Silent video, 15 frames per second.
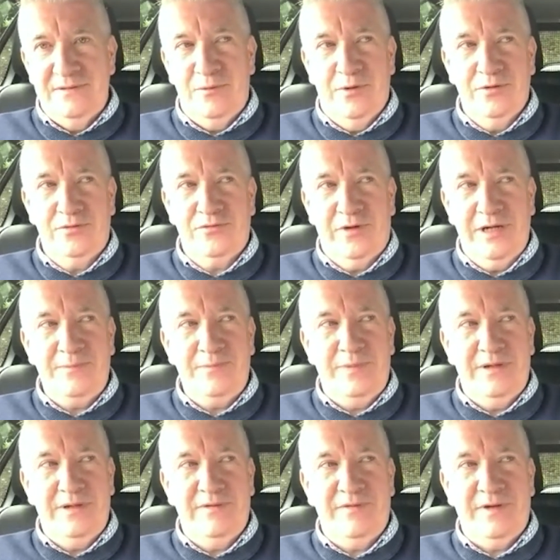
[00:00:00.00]
One great
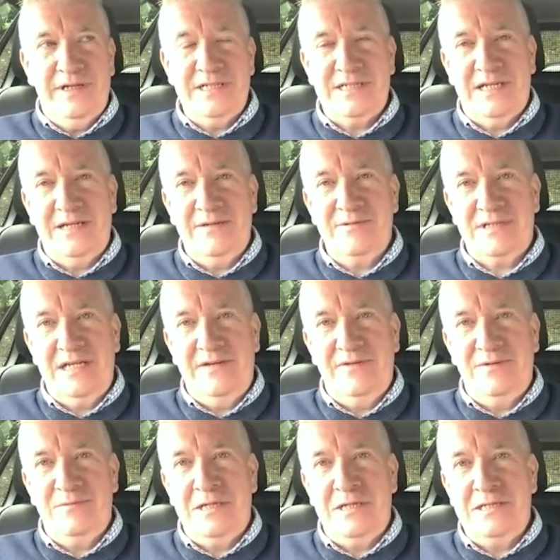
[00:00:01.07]
bit of advice I was
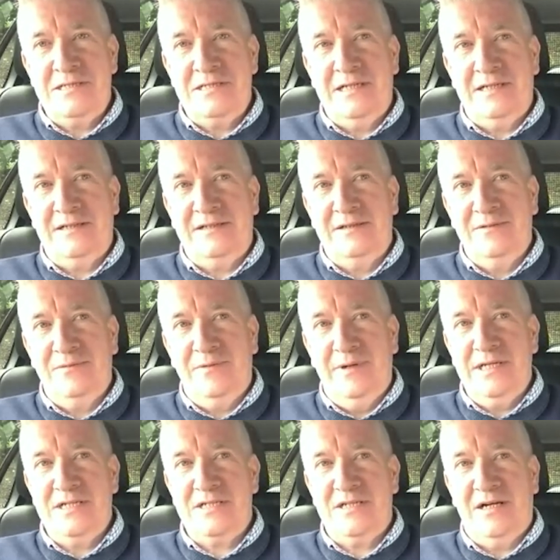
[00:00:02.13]
given was that
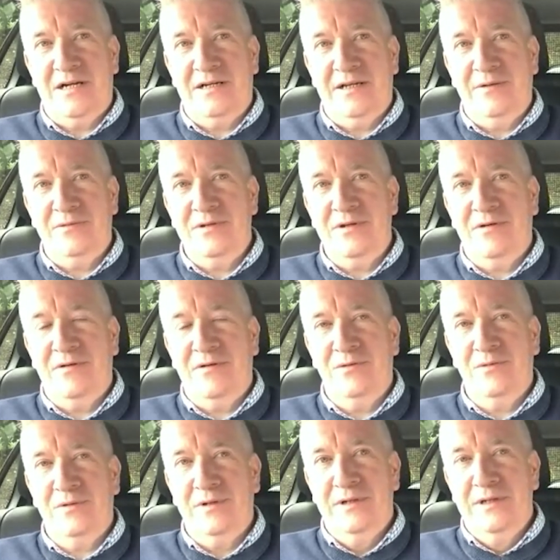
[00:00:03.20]
when you start out on your
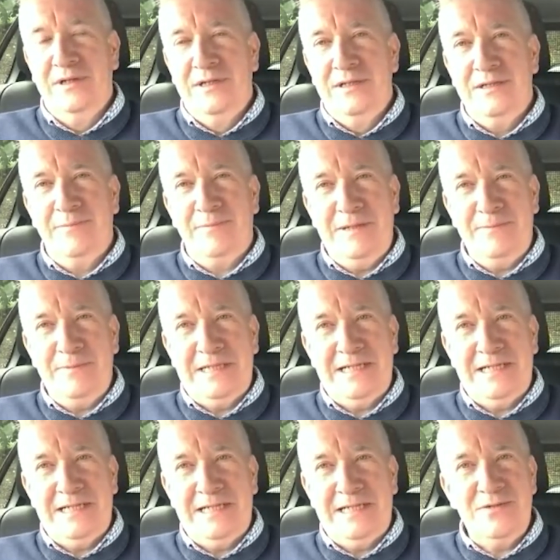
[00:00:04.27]
own, the people
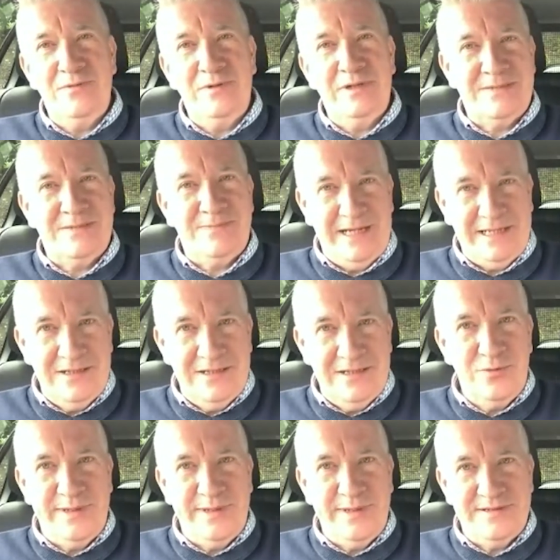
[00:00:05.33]
that you would expect to
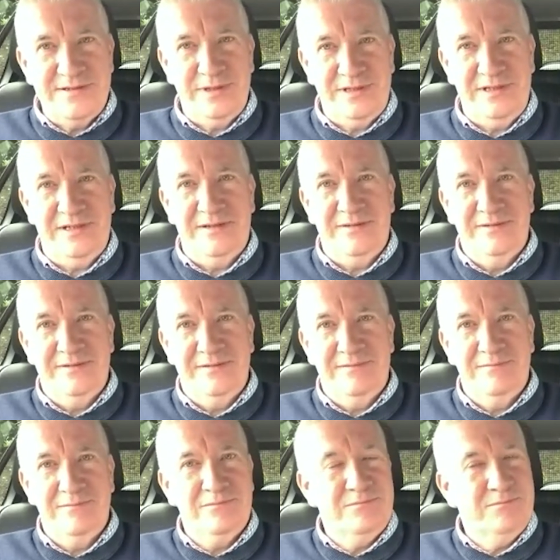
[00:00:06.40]
do business with you
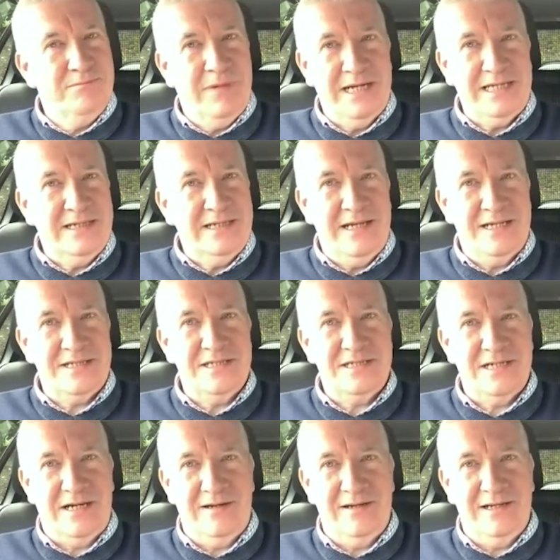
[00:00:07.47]
mightn't
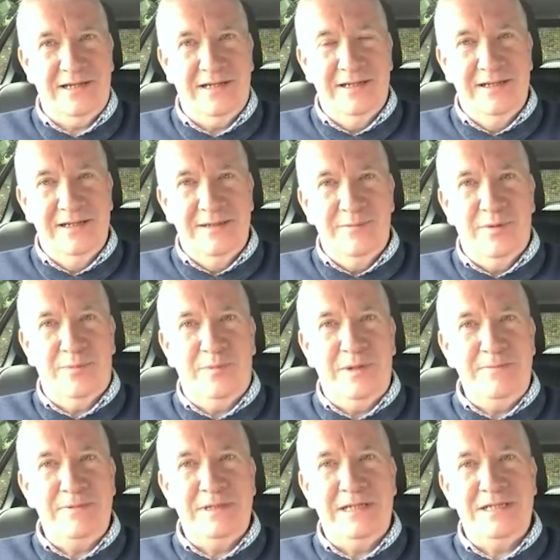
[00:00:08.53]
necessarily, but
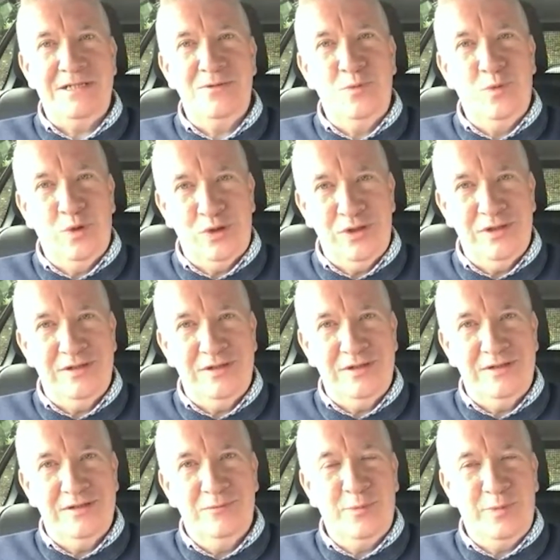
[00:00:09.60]
people that you wouldn't
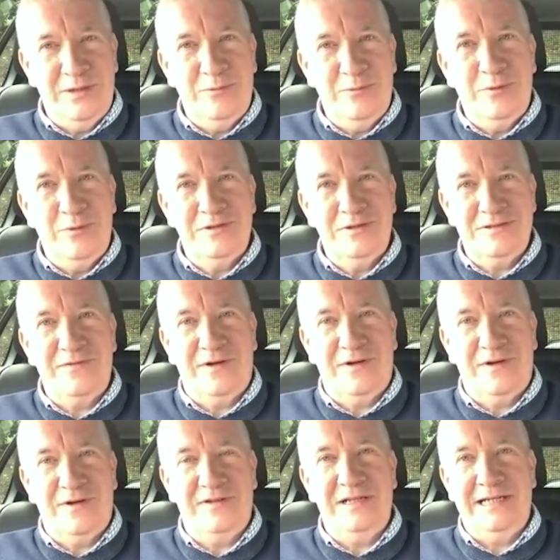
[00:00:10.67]
would be the ones
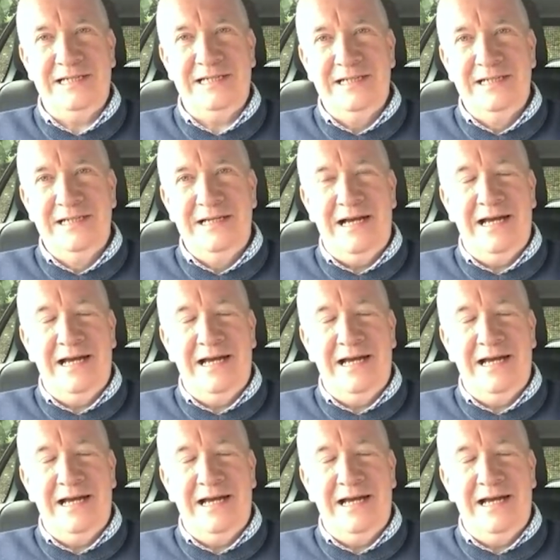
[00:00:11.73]
first in line.